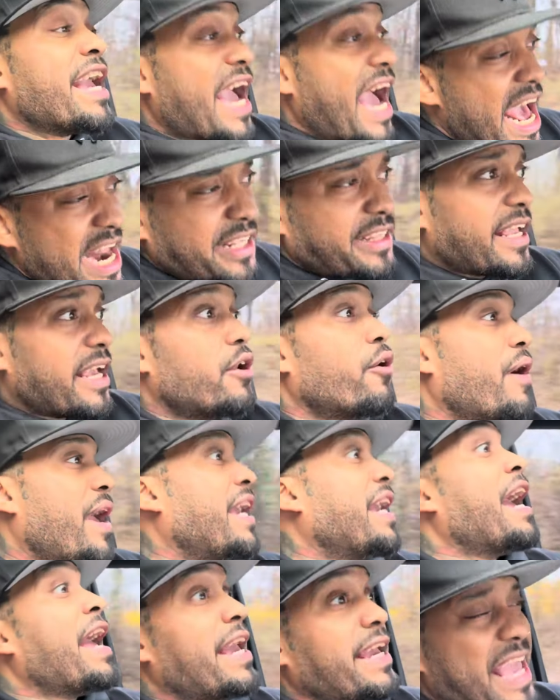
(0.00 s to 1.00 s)
Cartelo,
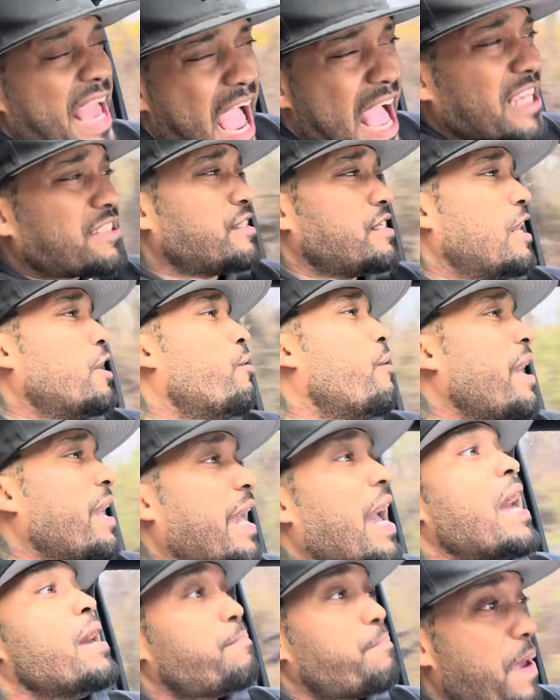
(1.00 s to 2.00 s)
a.k.a. Cash Nelo,
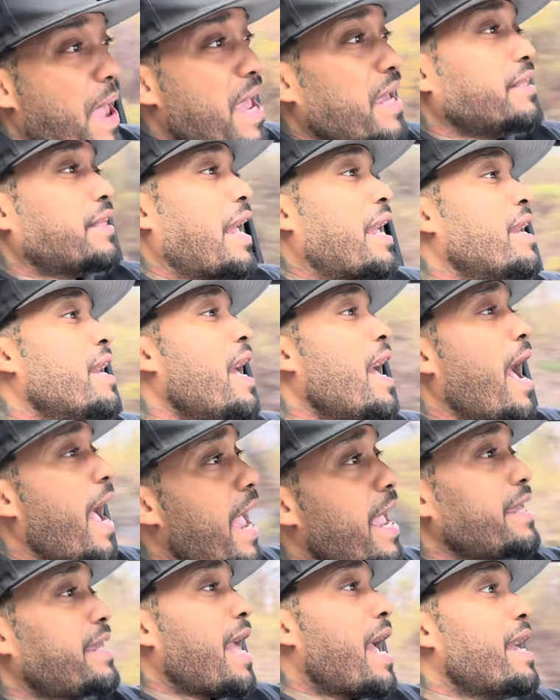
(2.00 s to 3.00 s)
a.k.a. Payday,
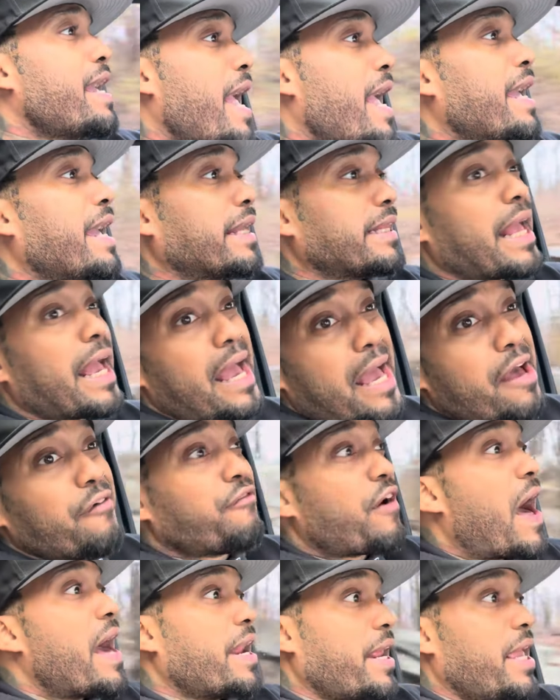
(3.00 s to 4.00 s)
a.k.a. get the
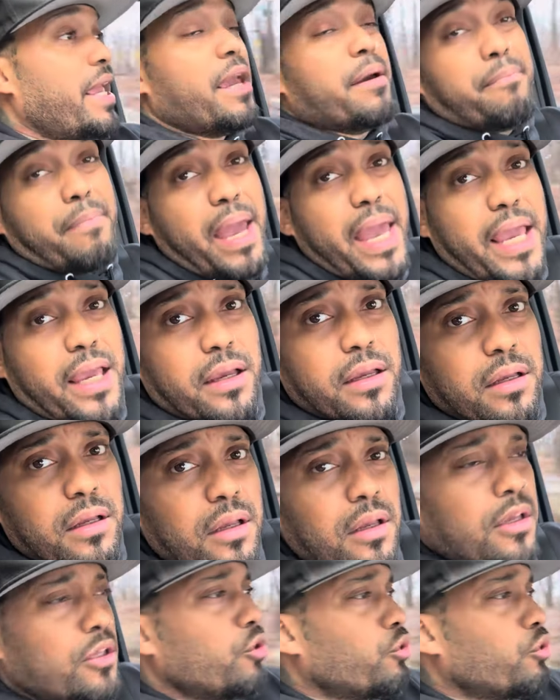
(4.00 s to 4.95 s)
F out of here, man.